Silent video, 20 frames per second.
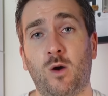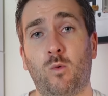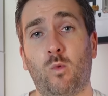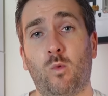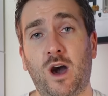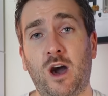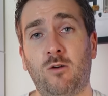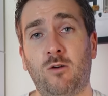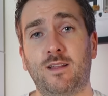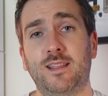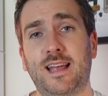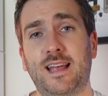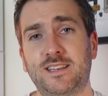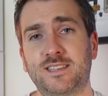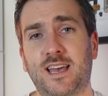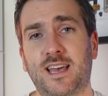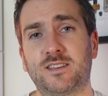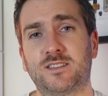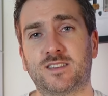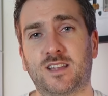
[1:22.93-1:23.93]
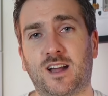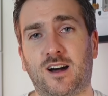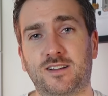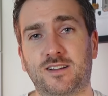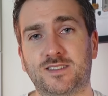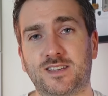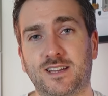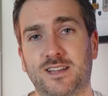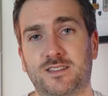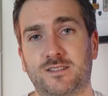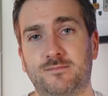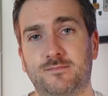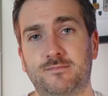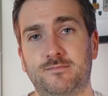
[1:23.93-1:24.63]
Well, let's get started.